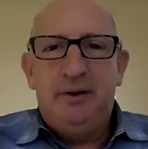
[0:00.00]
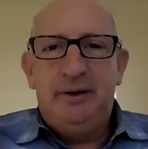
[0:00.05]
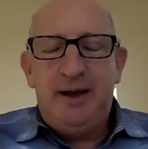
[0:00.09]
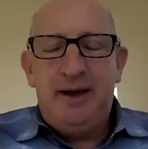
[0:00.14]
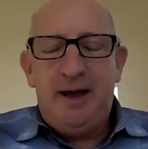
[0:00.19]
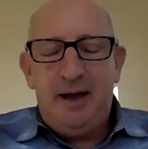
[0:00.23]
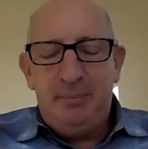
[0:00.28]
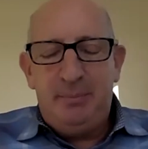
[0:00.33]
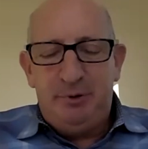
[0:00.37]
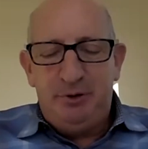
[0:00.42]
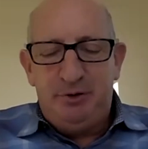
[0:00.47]
I'm
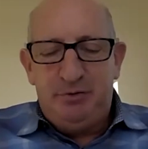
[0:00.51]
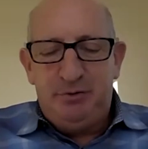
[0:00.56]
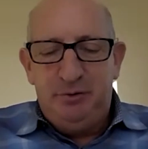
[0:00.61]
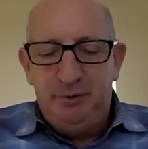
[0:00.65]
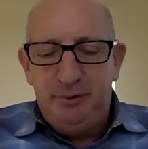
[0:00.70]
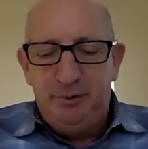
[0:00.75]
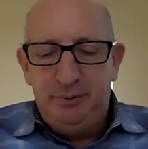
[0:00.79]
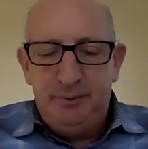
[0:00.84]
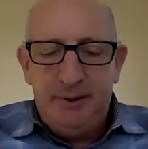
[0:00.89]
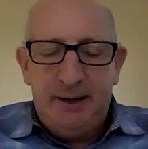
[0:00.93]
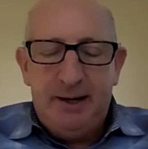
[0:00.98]
happy
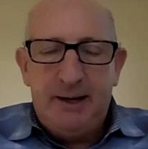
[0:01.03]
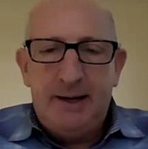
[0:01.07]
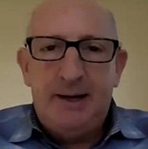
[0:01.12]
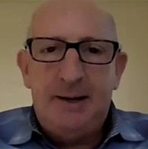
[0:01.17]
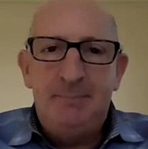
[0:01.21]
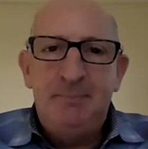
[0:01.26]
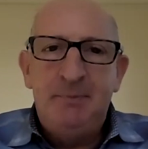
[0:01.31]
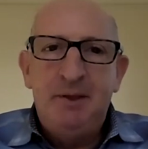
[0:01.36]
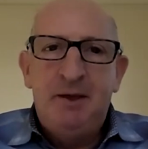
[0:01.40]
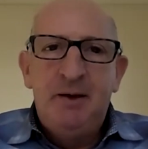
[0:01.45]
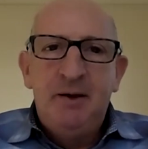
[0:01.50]

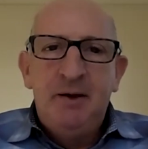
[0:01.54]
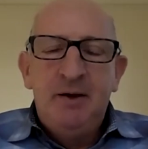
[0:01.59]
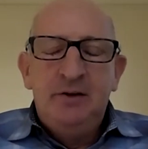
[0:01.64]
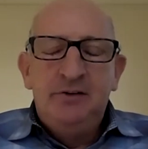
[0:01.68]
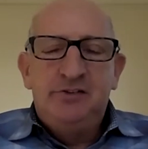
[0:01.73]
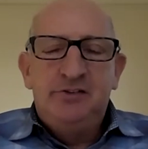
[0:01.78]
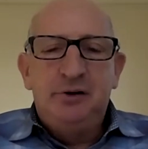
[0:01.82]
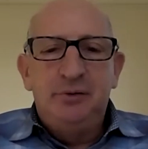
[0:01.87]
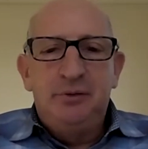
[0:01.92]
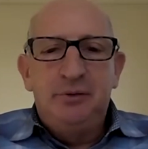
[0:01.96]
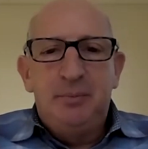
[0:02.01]
to.
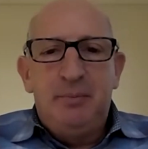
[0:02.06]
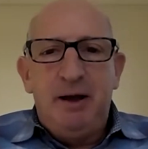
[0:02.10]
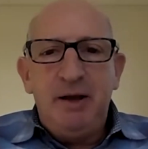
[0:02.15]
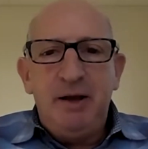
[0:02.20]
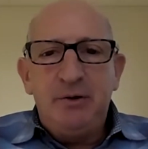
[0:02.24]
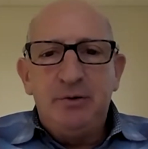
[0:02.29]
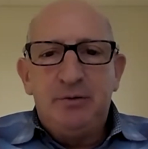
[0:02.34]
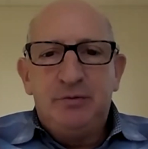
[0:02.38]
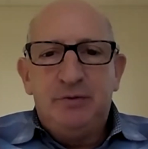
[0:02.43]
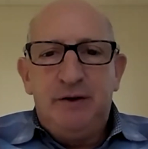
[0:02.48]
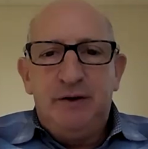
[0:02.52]
So the
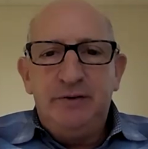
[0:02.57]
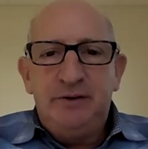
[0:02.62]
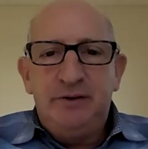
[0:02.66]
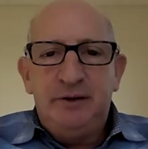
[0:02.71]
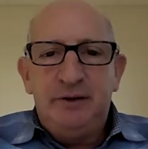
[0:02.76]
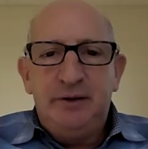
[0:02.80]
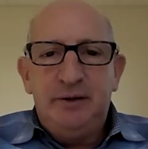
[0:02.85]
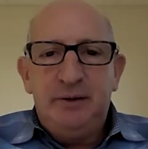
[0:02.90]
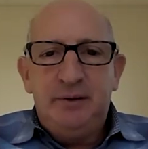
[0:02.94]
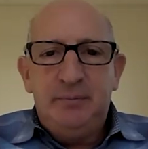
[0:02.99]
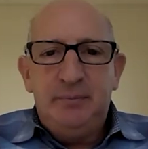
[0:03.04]

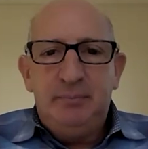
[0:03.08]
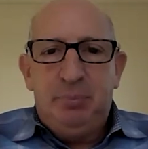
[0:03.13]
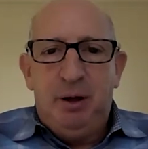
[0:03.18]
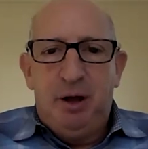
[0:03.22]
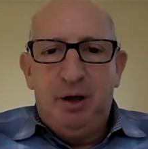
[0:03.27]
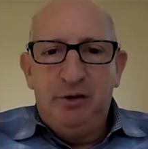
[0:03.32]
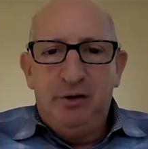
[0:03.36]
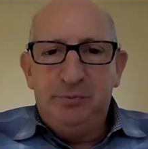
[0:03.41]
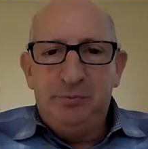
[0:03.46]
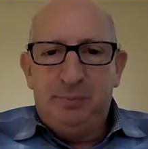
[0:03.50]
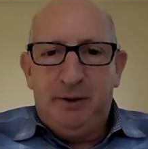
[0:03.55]
microventing
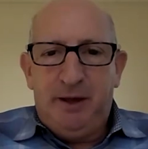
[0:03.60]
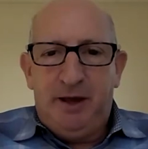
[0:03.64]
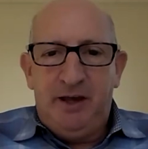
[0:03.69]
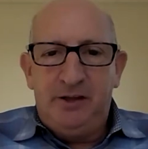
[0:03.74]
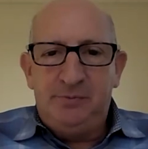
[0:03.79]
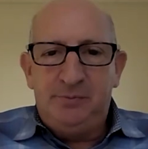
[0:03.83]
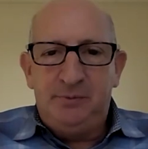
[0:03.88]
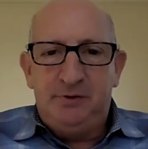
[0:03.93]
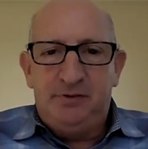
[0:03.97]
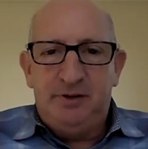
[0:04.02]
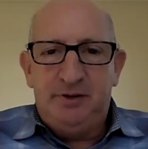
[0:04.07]
pulse
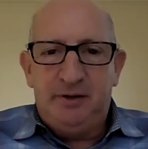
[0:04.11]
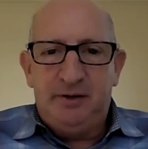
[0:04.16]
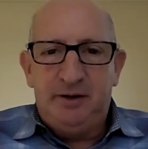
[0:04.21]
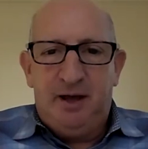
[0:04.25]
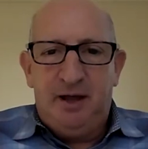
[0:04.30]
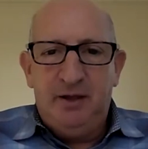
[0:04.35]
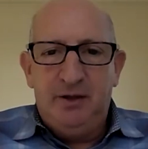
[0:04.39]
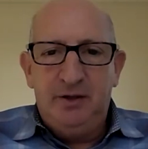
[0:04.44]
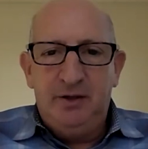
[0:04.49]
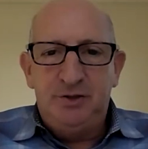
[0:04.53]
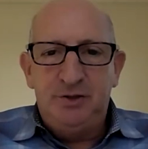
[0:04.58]
plasma
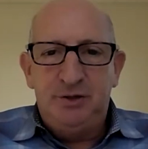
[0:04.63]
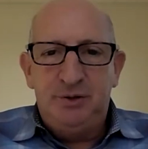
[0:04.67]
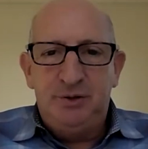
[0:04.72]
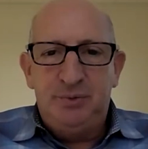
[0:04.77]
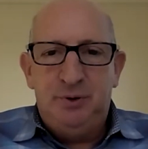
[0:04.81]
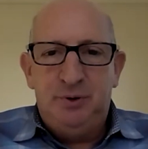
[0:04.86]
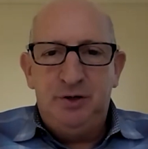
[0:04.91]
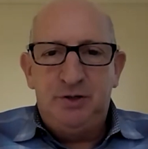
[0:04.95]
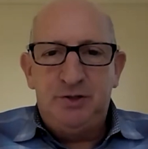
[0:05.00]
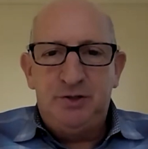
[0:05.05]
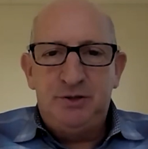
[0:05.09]
technology,
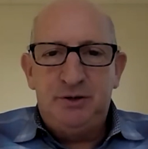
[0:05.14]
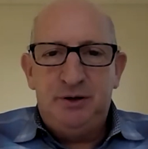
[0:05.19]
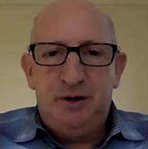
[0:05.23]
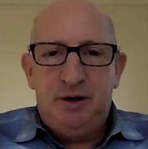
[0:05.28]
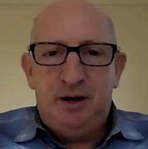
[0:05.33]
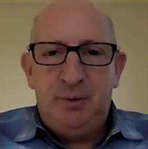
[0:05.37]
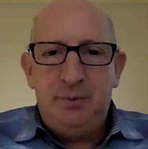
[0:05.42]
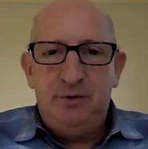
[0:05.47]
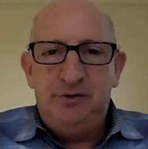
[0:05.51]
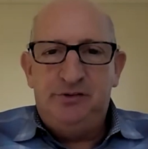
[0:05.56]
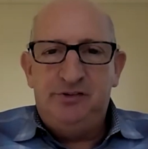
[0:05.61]
which
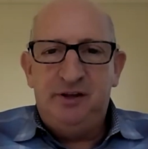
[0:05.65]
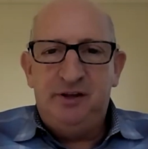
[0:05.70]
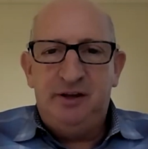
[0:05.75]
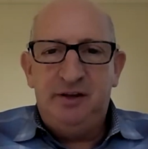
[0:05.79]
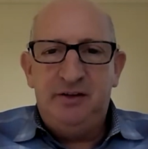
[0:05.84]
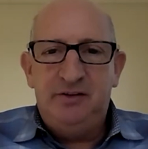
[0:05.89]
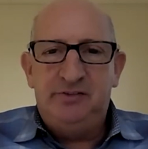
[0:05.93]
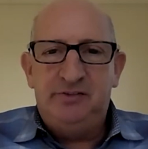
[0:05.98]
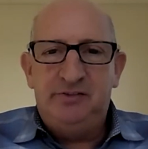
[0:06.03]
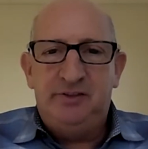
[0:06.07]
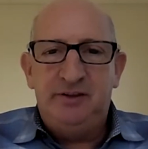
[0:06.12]
I would say
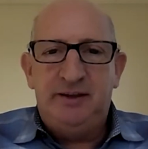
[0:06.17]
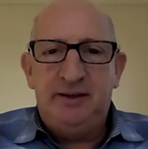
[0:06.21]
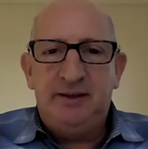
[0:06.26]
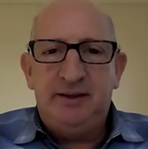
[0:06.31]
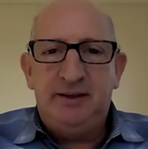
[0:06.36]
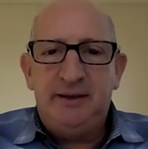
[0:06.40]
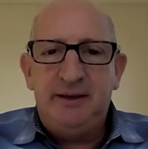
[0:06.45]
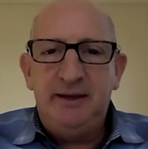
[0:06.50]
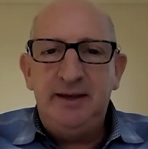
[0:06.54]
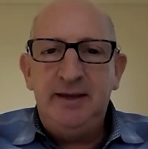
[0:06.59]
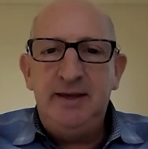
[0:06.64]
is the
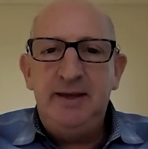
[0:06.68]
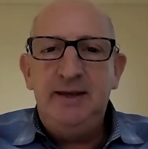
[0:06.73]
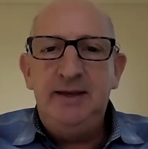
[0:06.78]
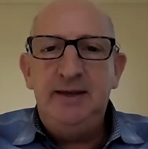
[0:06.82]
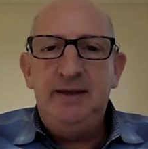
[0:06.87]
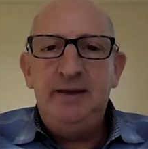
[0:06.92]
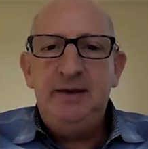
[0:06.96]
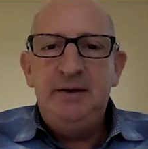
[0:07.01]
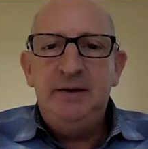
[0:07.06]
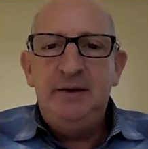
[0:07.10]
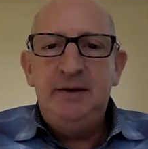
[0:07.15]

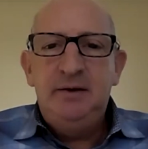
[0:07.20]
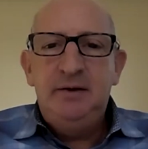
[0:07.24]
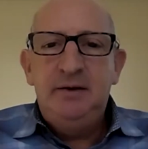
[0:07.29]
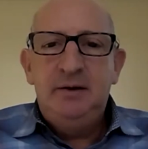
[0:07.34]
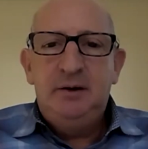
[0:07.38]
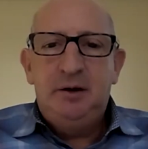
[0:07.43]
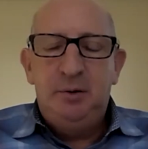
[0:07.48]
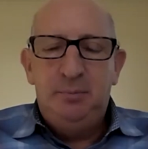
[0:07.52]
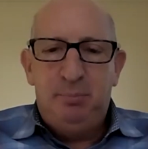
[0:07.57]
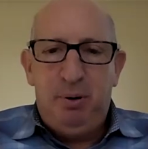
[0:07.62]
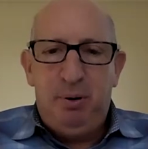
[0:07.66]
key
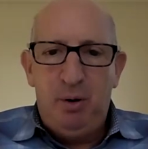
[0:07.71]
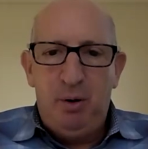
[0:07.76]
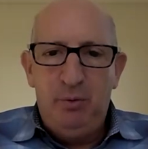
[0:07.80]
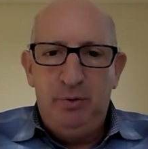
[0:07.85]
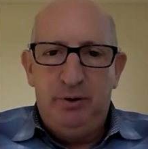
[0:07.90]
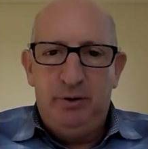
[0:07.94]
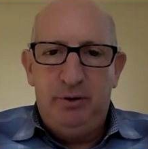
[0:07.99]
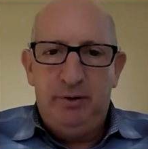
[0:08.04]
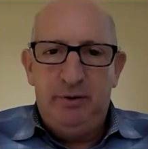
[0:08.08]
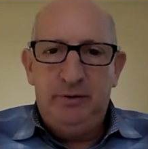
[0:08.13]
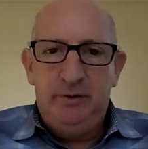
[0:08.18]

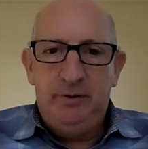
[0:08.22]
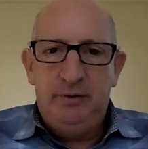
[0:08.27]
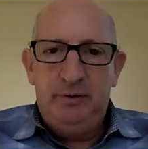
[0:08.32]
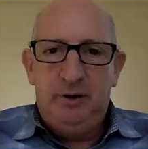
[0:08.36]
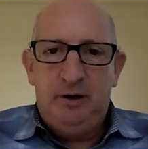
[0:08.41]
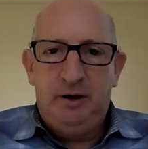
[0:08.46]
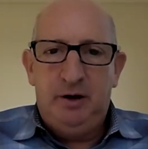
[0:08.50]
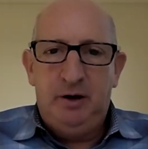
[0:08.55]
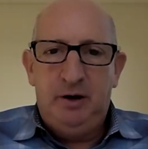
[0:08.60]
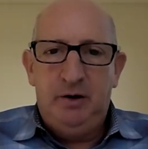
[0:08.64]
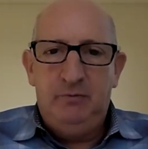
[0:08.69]
component
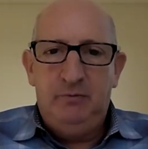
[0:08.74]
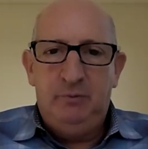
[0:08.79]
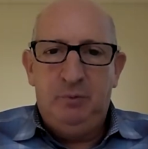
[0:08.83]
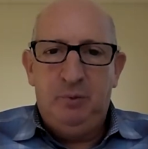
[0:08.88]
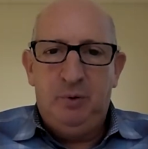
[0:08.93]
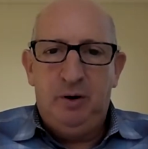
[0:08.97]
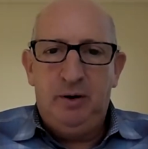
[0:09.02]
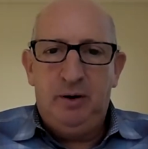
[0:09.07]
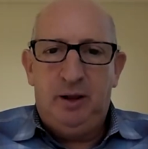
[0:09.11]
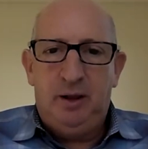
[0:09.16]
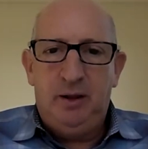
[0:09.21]
of
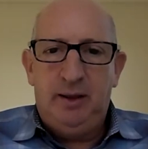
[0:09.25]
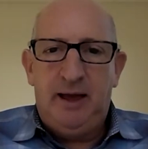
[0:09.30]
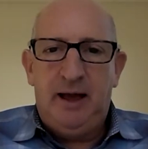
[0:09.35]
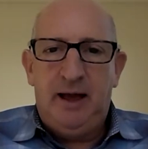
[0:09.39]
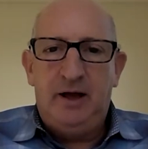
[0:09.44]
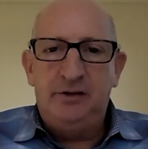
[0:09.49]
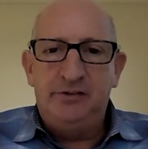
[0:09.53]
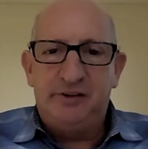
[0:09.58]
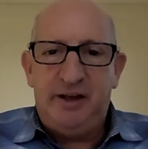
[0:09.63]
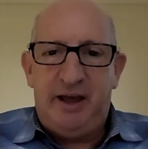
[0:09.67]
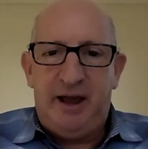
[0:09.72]
what
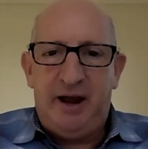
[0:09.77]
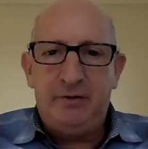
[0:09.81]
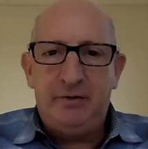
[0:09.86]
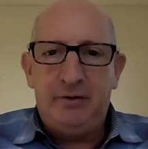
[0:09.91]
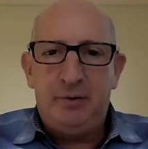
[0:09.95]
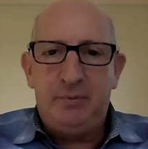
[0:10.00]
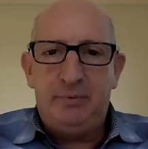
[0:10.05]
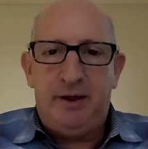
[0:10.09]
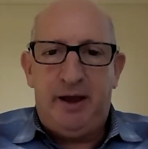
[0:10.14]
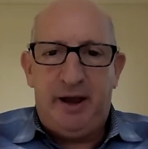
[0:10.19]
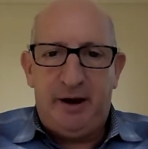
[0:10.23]
allows
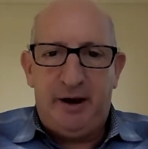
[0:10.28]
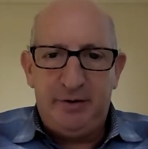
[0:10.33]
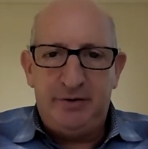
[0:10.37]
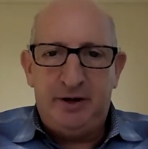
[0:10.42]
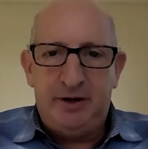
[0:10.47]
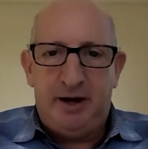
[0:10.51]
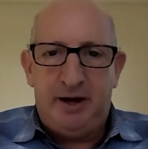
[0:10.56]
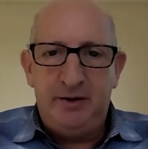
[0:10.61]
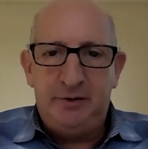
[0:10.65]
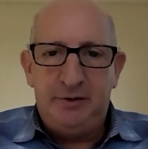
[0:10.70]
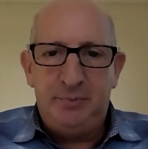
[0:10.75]

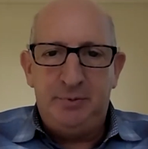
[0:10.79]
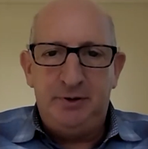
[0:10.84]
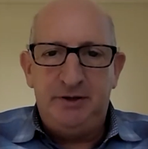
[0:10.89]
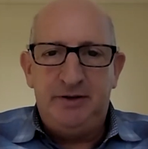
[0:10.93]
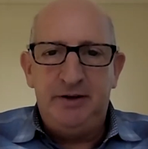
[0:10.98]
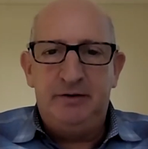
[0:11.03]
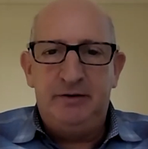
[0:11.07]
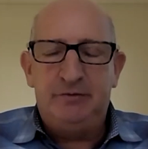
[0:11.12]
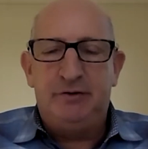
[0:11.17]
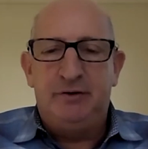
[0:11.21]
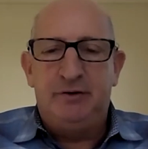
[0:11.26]
Aerodyne to be
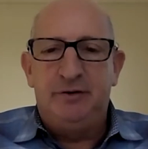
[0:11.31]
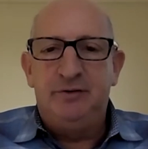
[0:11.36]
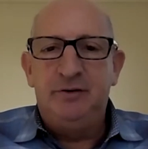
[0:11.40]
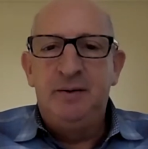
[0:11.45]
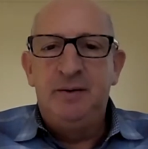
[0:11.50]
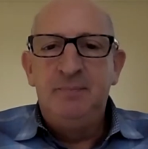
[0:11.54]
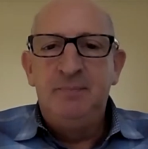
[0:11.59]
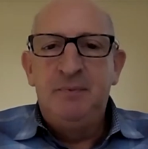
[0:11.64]
different.